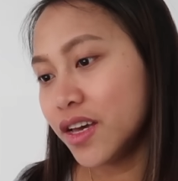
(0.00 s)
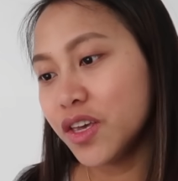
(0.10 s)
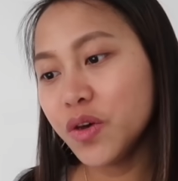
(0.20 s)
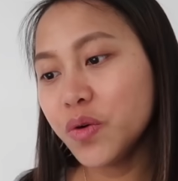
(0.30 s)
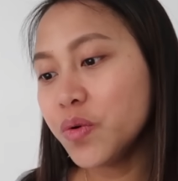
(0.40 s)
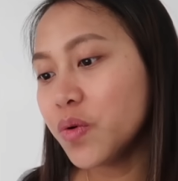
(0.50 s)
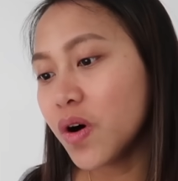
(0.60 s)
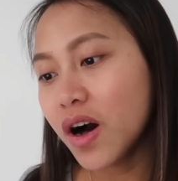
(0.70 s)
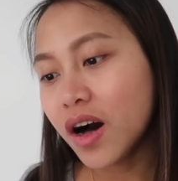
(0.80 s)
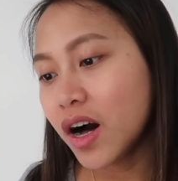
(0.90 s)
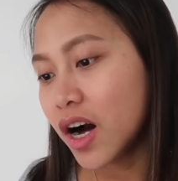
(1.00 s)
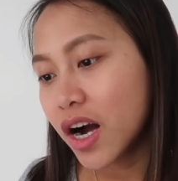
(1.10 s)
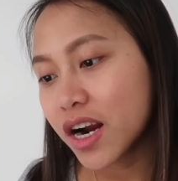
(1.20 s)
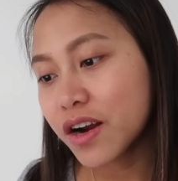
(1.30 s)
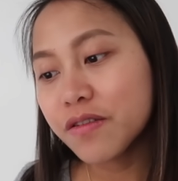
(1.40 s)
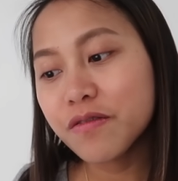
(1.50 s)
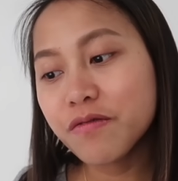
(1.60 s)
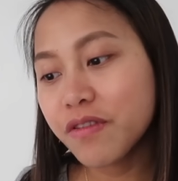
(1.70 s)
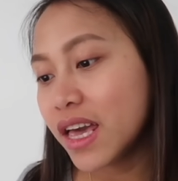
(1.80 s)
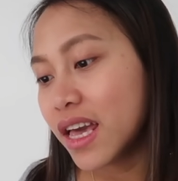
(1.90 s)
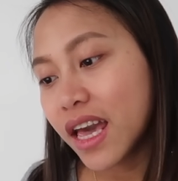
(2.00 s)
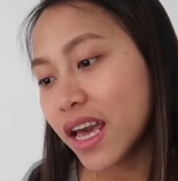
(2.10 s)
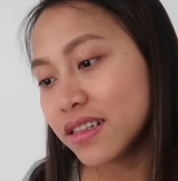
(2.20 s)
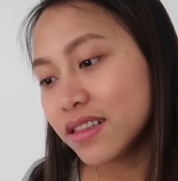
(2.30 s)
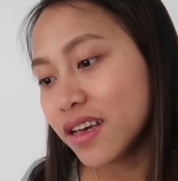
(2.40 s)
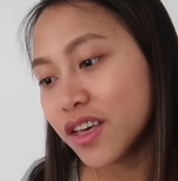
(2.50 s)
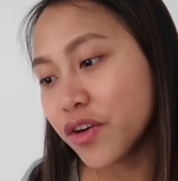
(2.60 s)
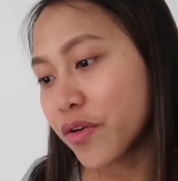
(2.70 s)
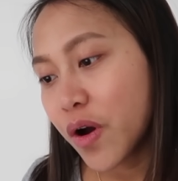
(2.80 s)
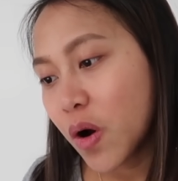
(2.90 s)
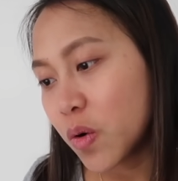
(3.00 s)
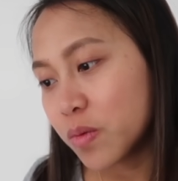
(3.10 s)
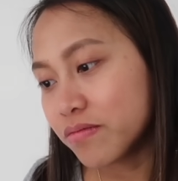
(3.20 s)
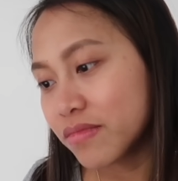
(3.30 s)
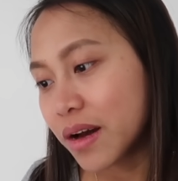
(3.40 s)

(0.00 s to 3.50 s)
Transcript: You are vacating your home.